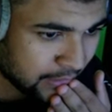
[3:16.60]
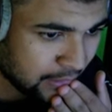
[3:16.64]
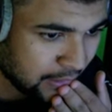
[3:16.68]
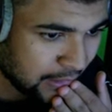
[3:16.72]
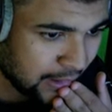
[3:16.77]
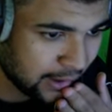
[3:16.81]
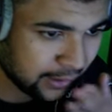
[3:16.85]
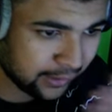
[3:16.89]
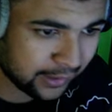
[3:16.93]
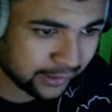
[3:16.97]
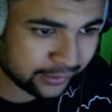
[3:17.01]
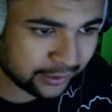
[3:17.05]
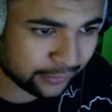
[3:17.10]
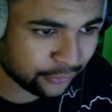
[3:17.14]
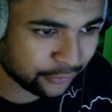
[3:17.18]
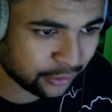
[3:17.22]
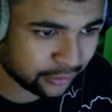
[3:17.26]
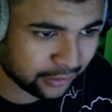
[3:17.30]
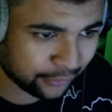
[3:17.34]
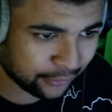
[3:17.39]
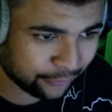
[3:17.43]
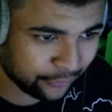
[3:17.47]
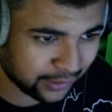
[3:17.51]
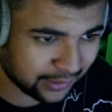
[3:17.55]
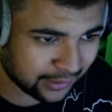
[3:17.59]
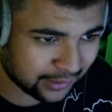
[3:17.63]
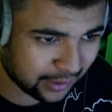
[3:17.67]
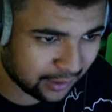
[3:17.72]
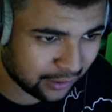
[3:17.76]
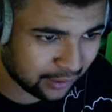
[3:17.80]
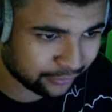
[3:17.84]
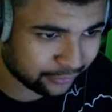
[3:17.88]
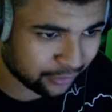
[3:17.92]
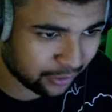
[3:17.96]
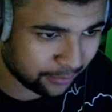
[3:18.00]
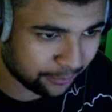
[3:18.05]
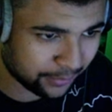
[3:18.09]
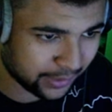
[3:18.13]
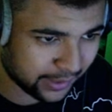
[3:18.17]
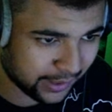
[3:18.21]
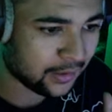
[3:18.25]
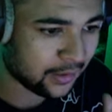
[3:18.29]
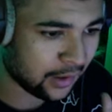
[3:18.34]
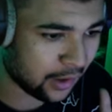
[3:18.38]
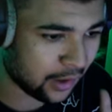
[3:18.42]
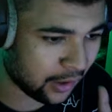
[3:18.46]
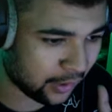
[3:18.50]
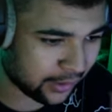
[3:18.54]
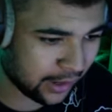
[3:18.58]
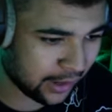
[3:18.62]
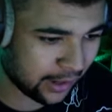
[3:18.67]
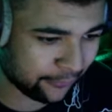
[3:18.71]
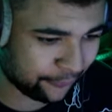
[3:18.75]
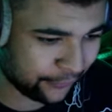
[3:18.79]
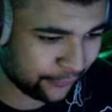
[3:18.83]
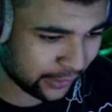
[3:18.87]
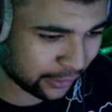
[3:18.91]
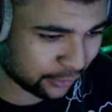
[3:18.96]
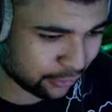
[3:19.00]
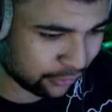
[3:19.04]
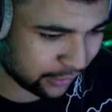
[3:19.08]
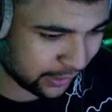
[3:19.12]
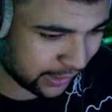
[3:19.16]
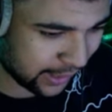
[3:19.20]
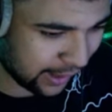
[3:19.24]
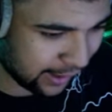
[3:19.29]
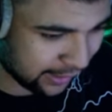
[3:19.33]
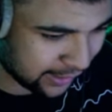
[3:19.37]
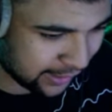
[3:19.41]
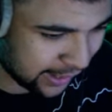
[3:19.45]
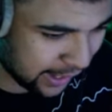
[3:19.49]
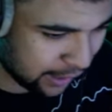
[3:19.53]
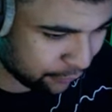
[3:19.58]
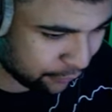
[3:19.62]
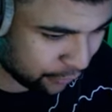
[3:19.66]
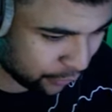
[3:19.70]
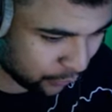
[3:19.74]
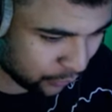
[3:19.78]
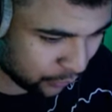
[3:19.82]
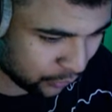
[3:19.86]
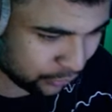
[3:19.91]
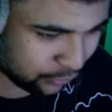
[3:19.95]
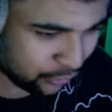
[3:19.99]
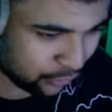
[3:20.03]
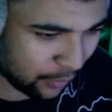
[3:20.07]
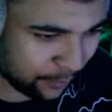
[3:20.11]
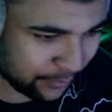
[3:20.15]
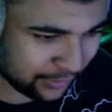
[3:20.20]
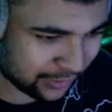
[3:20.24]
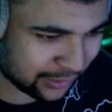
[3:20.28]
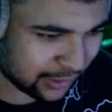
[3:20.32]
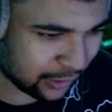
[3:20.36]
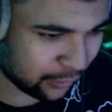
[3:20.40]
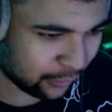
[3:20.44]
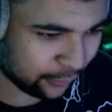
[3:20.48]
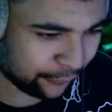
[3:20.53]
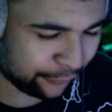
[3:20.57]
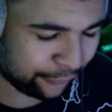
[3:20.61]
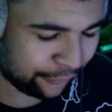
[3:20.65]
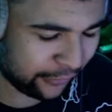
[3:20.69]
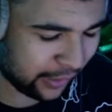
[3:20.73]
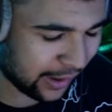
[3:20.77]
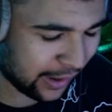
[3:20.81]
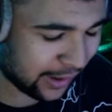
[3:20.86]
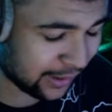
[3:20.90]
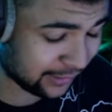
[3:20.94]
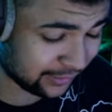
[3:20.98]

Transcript: Unless I've just defeated the last zombie. Okay, victory. I get a reward. Zombies killed uh,